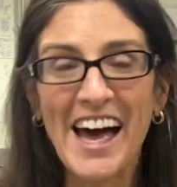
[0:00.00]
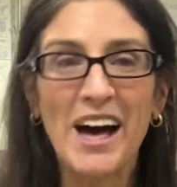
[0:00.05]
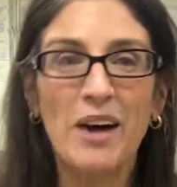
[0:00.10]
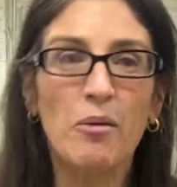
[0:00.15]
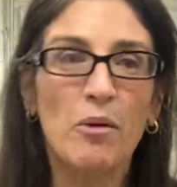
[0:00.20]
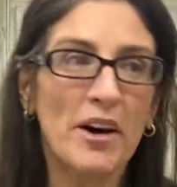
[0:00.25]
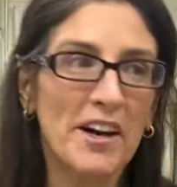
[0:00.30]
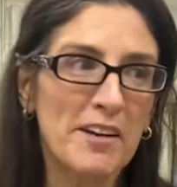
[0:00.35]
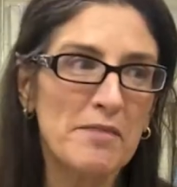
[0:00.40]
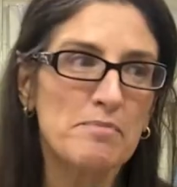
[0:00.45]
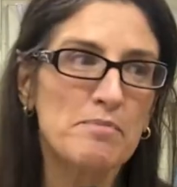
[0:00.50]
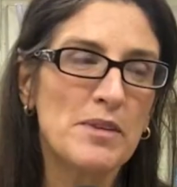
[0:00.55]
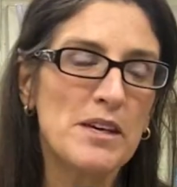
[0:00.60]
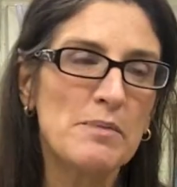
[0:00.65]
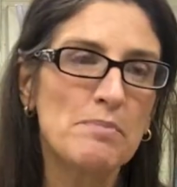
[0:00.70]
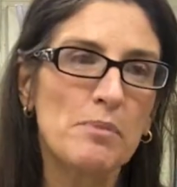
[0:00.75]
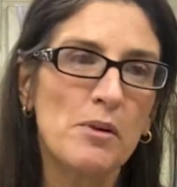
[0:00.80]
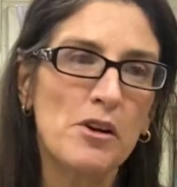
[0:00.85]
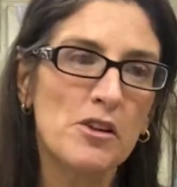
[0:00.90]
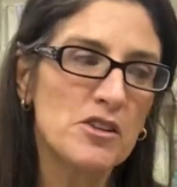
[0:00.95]
I wanted
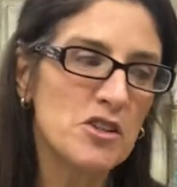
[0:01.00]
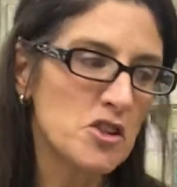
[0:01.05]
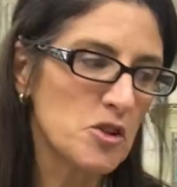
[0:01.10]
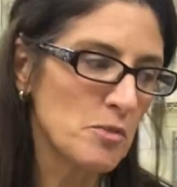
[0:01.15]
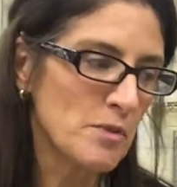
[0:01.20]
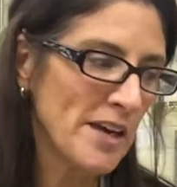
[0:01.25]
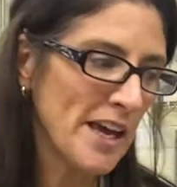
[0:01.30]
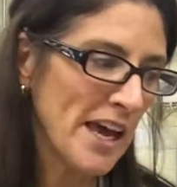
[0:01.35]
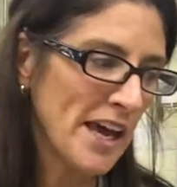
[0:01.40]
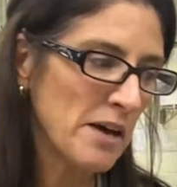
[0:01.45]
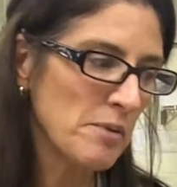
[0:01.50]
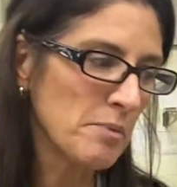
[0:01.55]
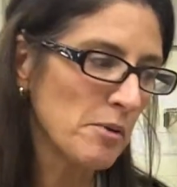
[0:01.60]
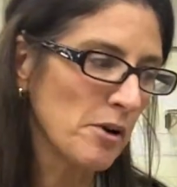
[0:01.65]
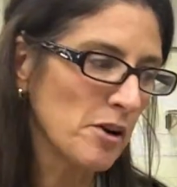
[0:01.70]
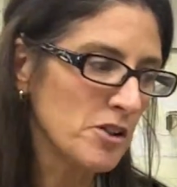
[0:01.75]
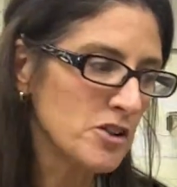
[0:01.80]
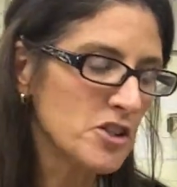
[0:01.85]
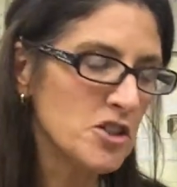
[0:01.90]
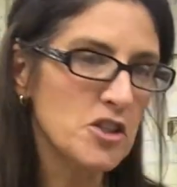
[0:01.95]
people to be
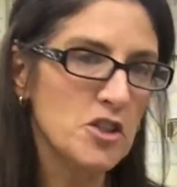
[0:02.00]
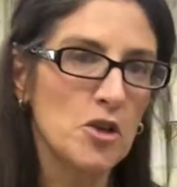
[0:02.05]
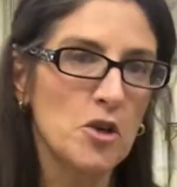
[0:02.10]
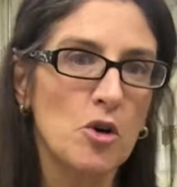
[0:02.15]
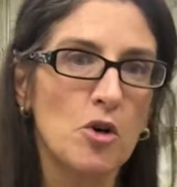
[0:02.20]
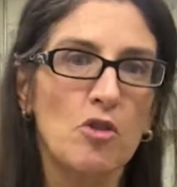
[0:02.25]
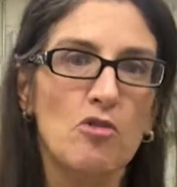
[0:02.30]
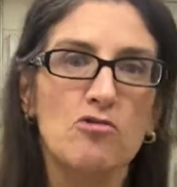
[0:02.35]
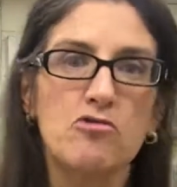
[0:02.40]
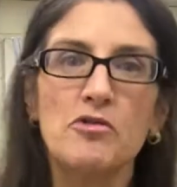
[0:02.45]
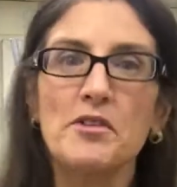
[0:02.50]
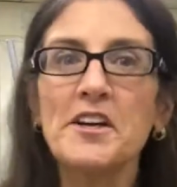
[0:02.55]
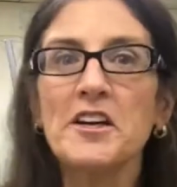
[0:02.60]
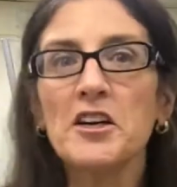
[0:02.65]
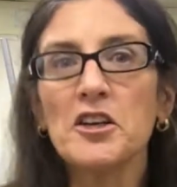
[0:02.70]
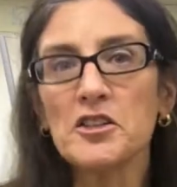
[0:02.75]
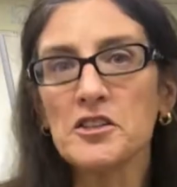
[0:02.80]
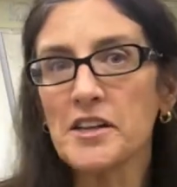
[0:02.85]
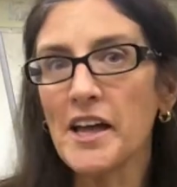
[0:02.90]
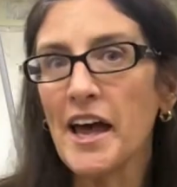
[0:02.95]
able to
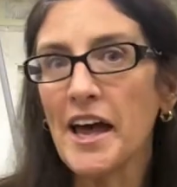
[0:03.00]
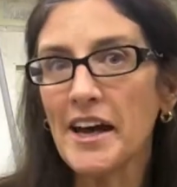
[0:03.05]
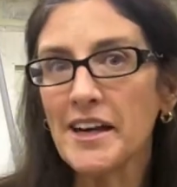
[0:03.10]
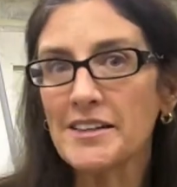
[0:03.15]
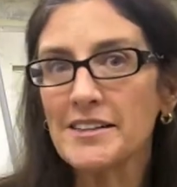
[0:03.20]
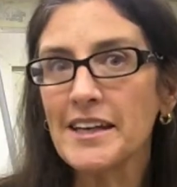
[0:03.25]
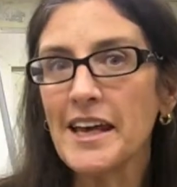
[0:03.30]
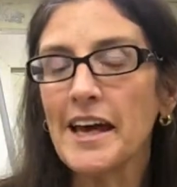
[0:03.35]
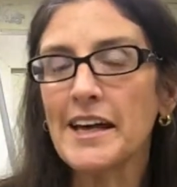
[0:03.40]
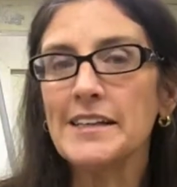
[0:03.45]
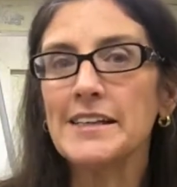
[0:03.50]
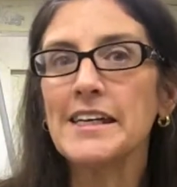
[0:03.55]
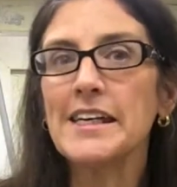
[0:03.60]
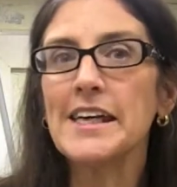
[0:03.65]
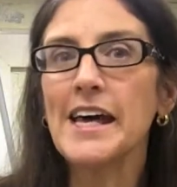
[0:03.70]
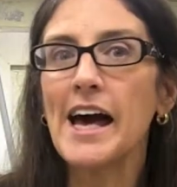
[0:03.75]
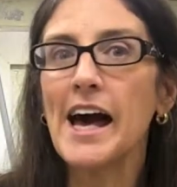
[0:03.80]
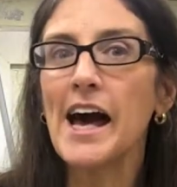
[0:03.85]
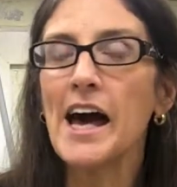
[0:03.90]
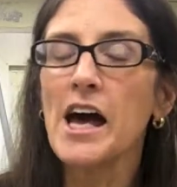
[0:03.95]
reconnect the
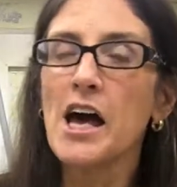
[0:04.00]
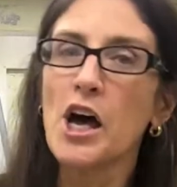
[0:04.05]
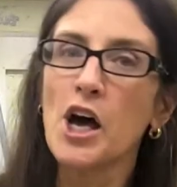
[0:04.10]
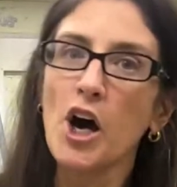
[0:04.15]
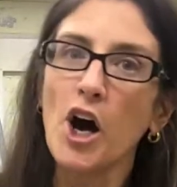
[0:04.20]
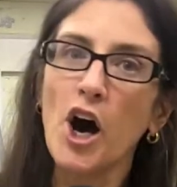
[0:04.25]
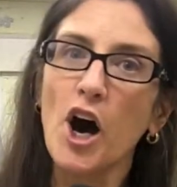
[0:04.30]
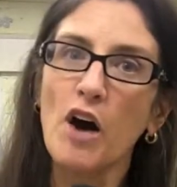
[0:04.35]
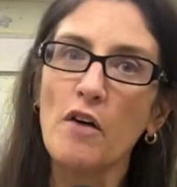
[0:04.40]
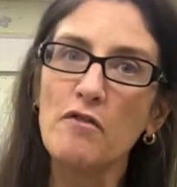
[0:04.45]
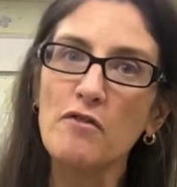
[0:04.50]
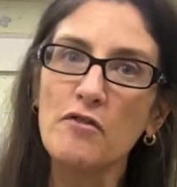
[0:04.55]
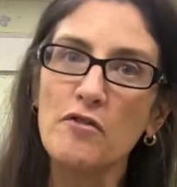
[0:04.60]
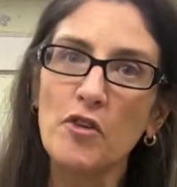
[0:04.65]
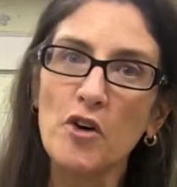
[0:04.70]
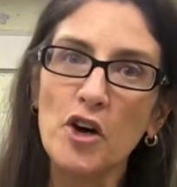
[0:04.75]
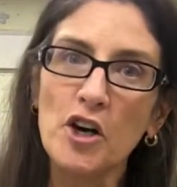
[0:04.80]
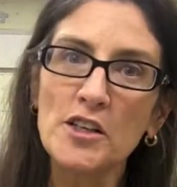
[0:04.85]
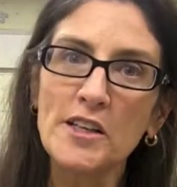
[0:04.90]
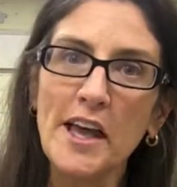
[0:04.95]
idea of
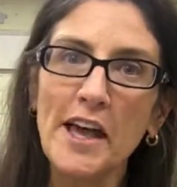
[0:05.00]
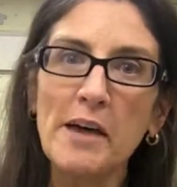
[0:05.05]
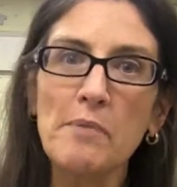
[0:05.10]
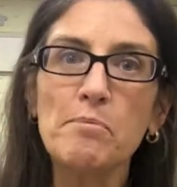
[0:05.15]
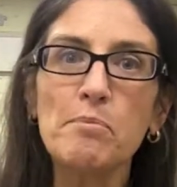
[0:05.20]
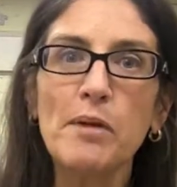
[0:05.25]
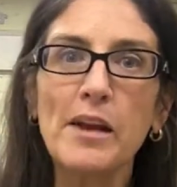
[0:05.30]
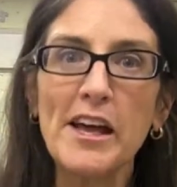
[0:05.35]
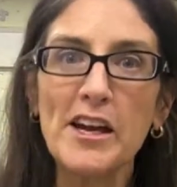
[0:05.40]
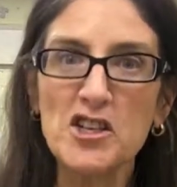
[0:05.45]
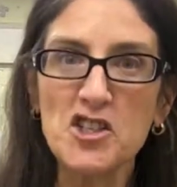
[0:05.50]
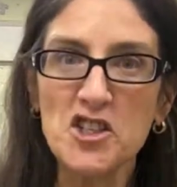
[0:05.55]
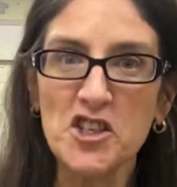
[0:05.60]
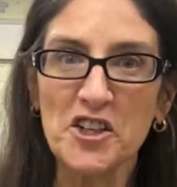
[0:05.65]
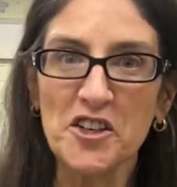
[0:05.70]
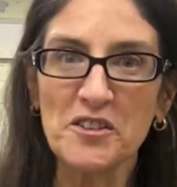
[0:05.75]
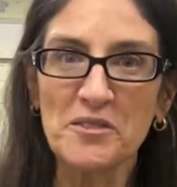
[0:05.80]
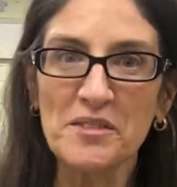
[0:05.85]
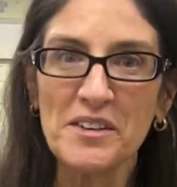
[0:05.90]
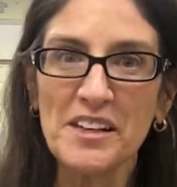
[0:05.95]
food and
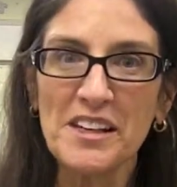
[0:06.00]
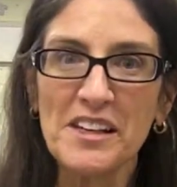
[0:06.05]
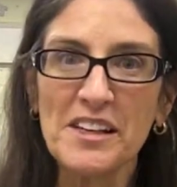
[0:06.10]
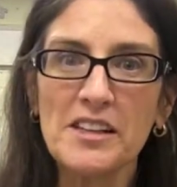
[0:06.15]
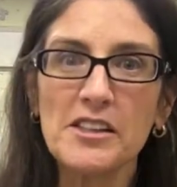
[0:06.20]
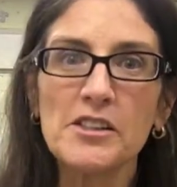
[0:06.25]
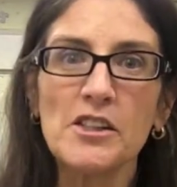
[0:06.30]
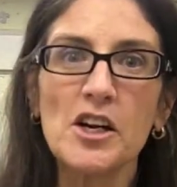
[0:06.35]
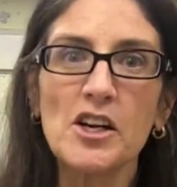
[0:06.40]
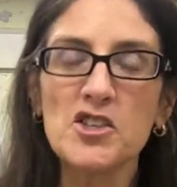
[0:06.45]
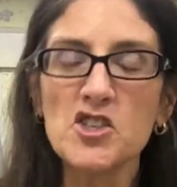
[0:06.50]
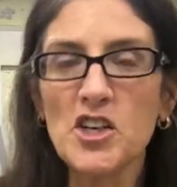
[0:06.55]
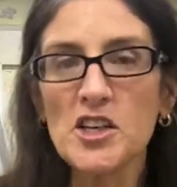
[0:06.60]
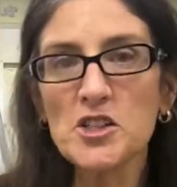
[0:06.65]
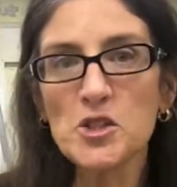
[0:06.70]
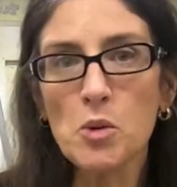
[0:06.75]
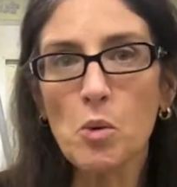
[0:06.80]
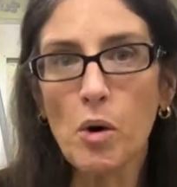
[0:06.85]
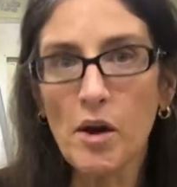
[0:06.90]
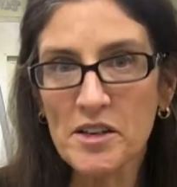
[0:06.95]
pleasure, not
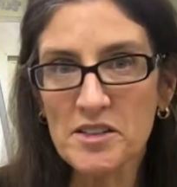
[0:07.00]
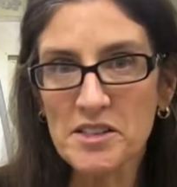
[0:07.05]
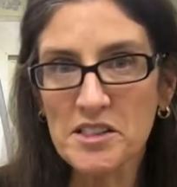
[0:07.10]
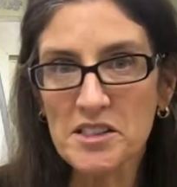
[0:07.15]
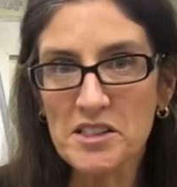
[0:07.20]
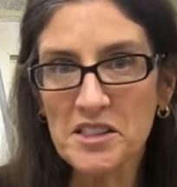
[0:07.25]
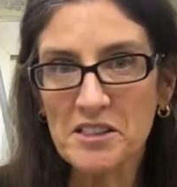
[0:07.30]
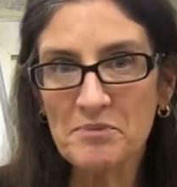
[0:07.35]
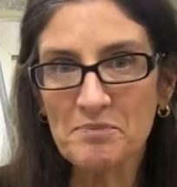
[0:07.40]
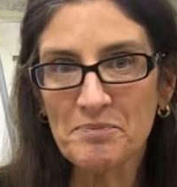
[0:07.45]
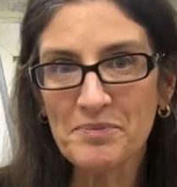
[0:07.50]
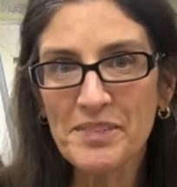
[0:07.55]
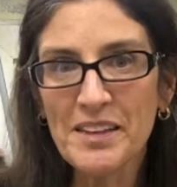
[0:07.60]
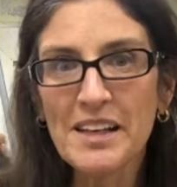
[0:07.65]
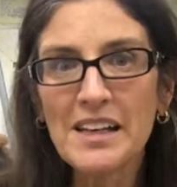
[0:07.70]
just quantity.